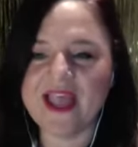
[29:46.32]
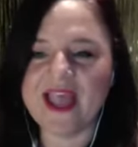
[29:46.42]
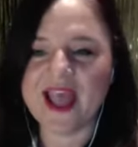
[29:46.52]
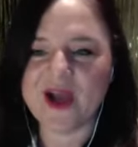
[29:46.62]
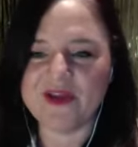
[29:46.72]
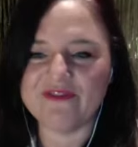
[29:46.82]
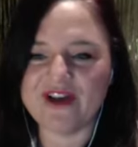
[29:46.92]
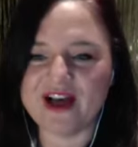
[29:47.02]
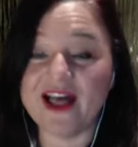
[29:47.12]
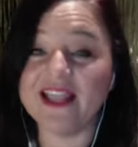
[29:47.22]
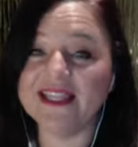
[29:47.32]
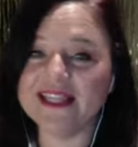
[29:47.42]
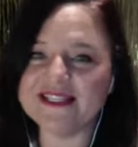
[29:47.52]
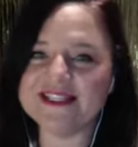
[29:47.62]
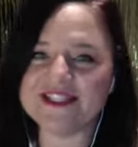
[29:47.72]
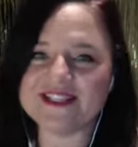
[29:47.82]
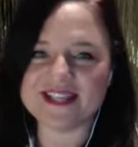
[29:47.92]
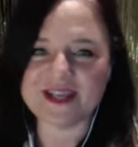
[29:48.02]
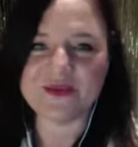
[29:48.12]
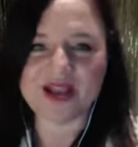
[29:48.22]
However, let's just
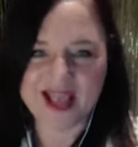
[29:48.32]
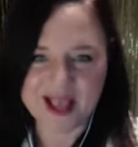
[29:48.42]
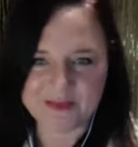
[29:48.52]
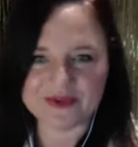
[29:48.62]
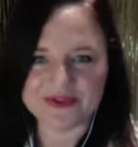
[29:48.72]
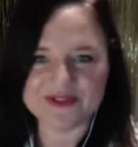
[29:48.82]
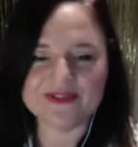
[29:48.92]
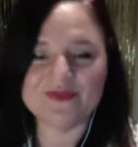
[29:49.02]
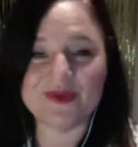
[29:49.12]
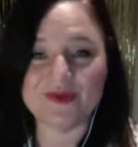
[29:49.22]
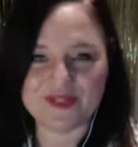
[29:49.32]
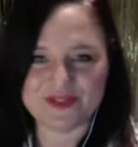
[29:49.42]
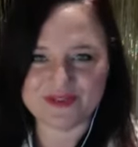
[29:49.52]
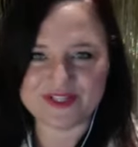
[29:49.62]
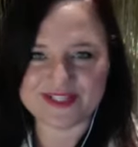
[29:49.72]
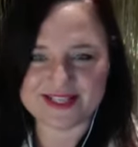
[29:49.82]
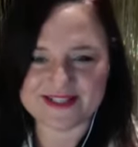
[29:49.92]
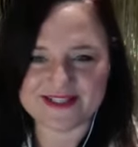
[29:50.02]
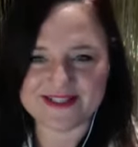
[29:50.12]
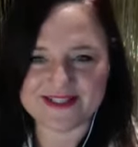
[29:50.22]
see what happens when we do this
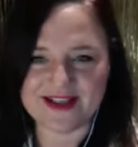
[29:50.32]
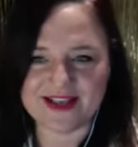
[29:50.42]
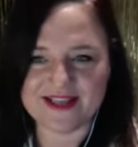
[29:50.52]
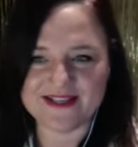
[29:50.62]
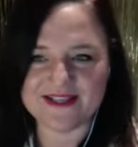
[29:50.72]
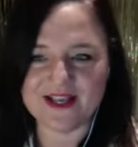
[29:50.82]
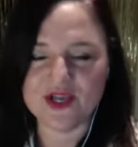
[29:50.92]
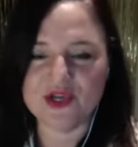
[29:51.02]
exercise